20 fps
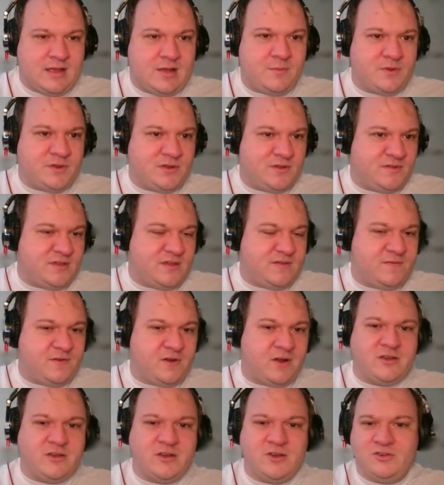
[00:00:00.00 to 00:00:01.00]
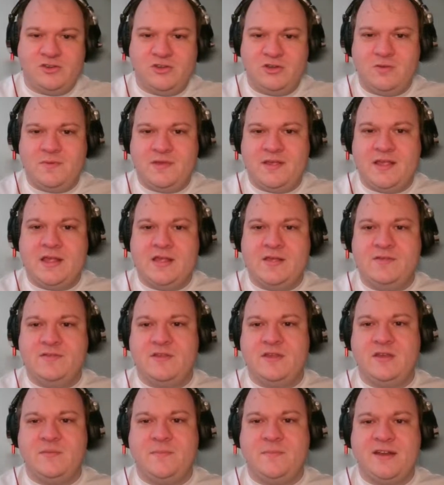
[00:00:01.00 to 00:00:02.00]
Now, what you see if you're on YouTube
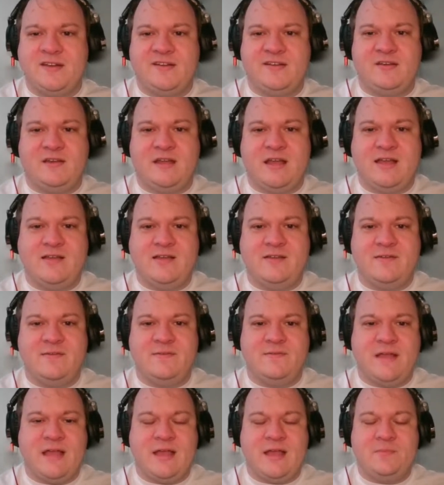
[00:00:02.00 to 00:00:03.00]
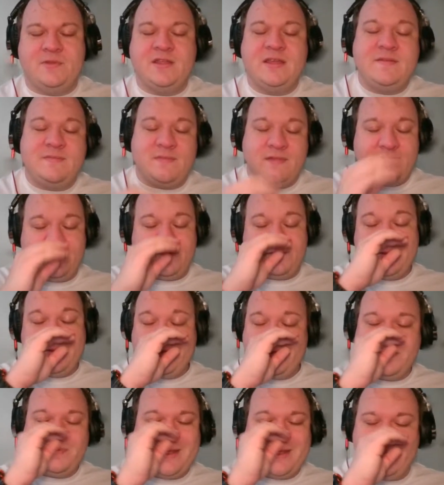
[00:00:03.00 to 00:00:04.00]
is a depiction of, I believe this is
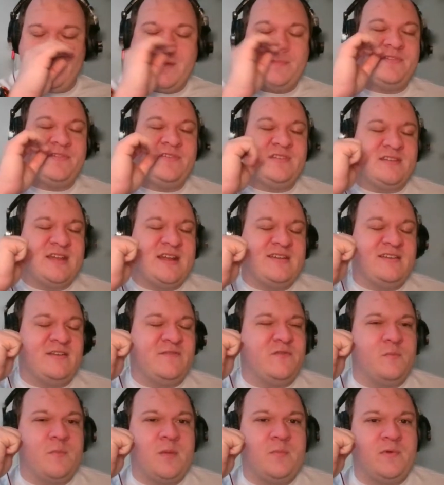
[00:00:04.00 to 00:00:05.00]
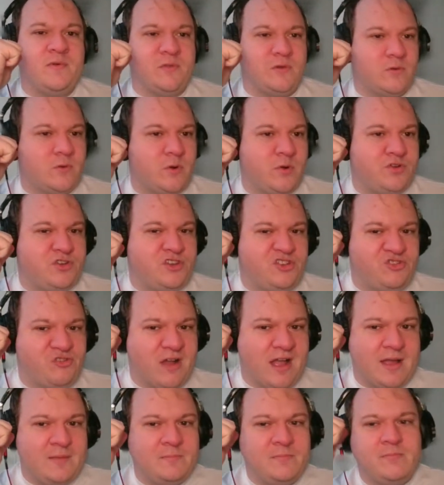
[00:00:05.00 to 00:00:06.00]
supposed to be a representation of a member of the Croatan
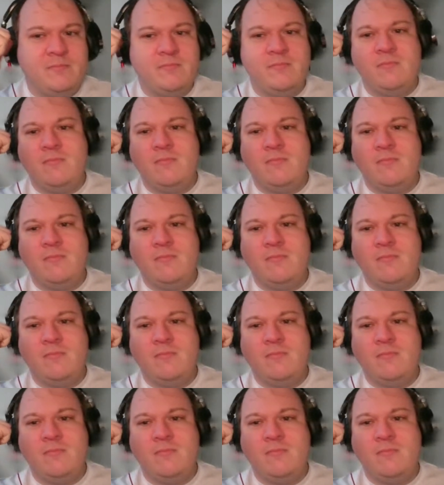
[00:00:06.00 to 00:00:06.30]
tribe.